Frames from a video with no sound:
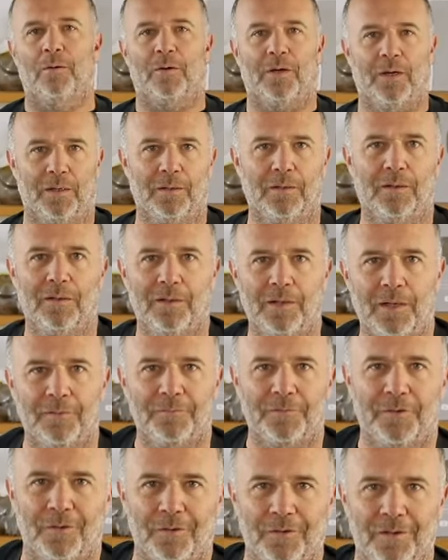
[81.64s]
Okay,
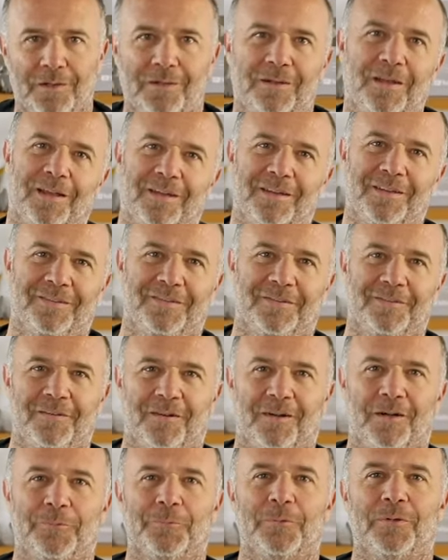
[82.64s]
enough talking, and let's
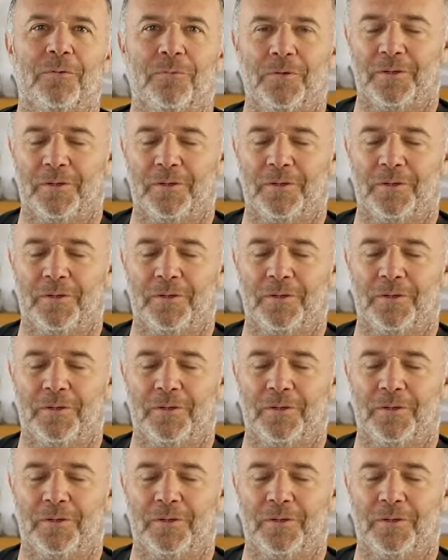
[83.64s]
start with the